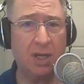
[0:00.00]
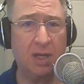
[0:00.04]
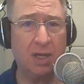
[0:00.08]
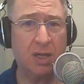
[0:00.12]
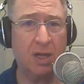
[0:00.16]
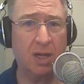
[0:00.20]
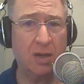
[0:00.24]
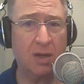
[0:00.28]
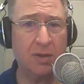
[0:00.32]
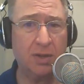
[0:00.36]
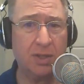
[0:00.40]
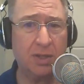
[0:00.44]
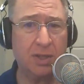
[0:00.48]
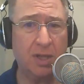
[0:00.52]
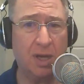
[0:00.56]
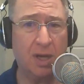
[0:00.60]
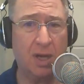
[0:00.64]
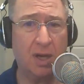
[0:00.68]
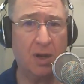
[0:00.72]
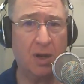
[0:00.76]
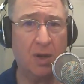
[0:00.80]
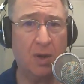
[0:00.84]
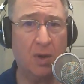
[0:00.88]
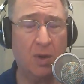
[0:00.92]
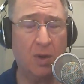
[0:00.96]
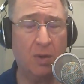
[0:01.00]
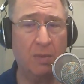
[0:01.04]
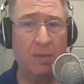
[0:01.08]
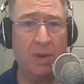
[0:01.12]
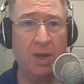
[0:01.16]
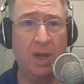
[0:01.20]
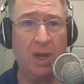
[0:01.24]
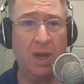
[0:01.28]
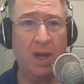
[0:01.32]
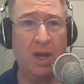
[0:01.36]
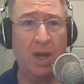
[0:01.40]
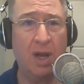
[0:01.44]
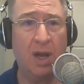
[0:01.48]
close to home.
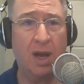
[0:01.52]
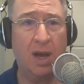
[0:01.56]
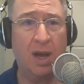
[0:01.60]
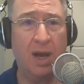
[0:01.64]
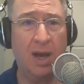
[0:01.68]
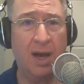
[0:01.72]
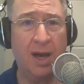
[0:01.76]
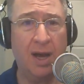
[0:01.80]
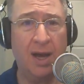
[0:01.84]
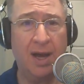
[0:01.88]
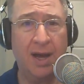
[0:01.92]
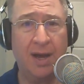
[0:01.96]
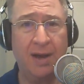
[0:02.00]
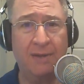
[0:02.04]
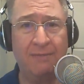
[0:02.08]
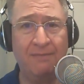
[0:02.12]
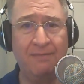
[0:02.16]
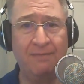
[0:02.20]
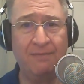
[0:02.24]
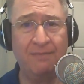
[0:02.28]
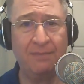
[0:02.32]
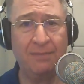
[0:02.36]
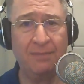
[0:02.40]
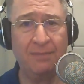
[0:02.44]
Oh